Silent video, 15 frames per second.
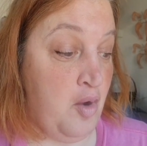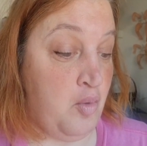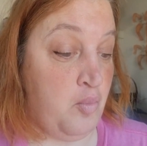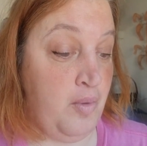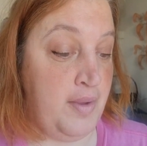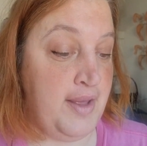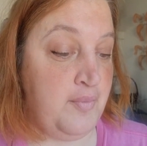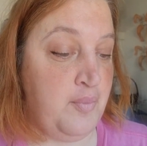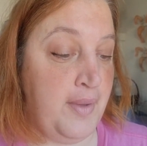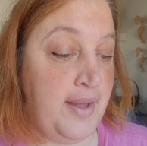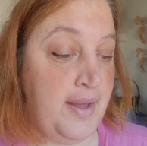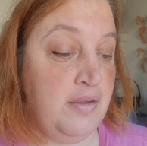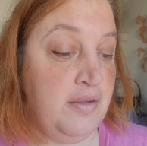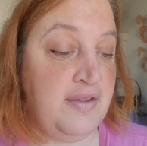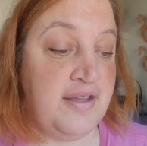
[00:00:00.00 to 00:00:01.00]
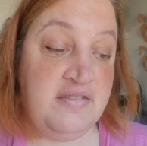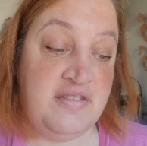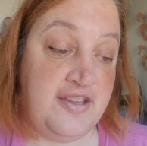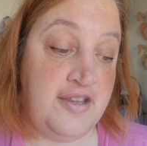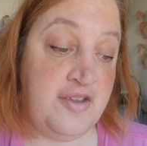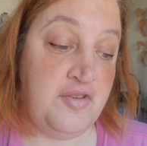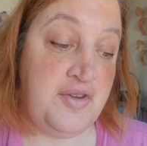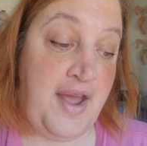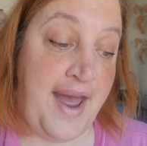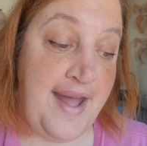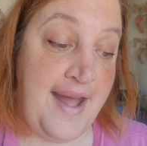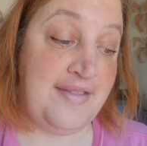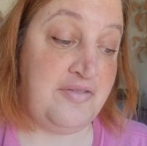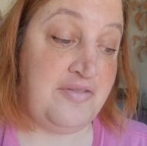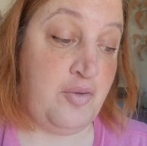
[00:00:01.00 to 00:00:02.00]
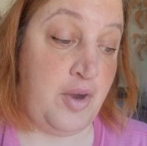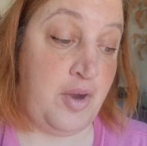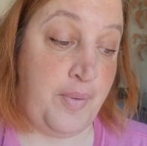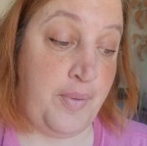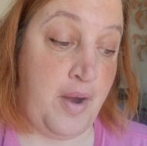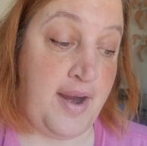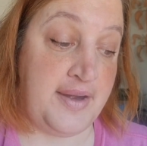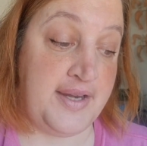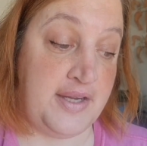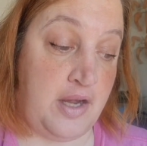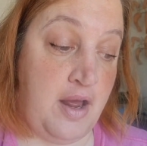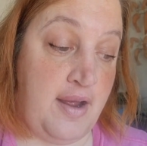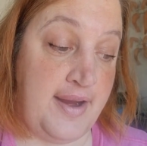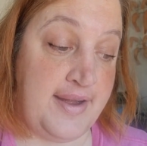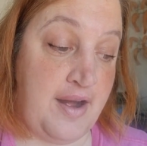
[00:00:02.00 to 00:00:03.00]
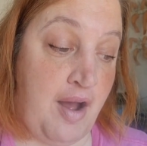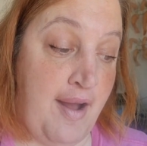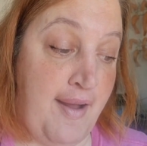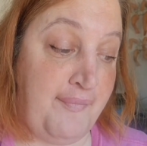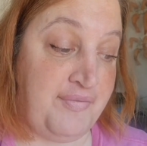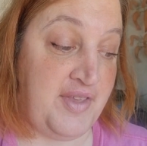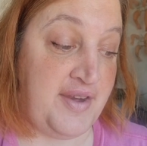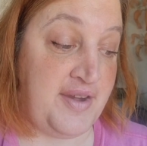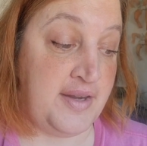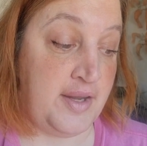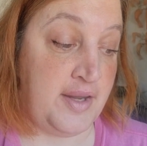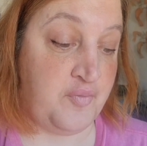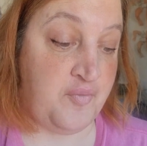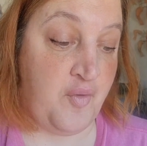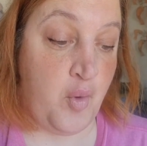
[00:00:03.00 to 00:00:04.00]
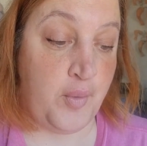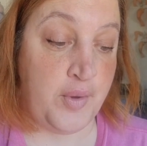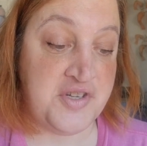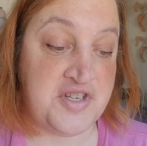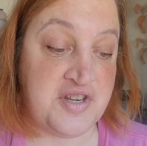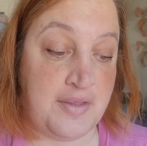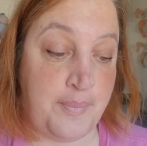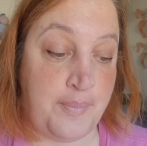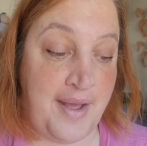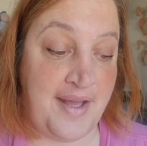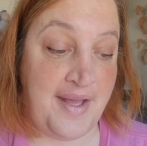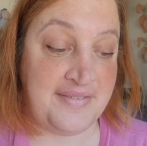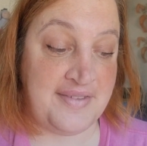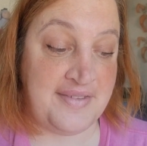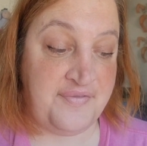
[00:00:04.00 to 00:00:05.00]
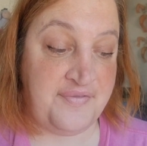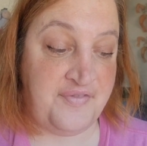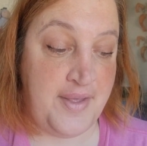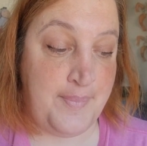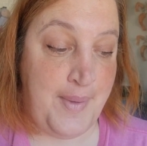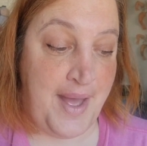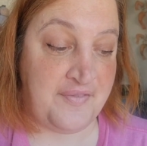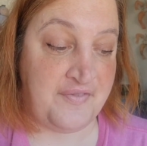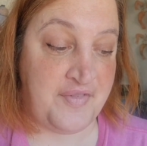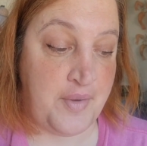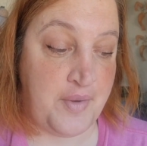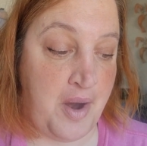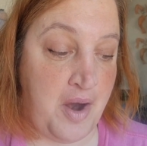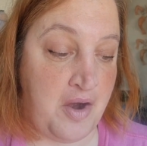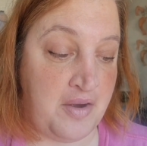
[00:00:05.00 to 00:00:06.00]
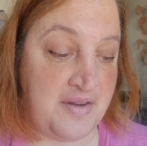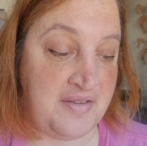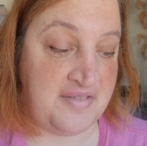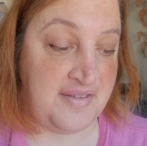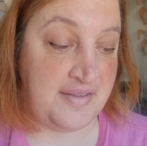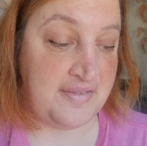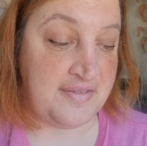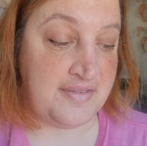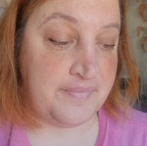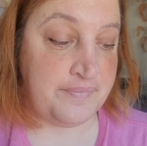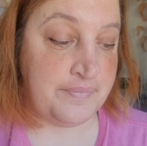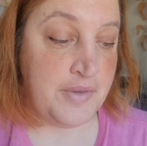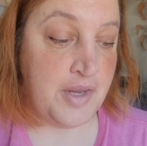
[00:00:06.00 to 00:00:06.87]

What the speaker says: We will continue to add to our product line often and look forward to the positive feedback from artists.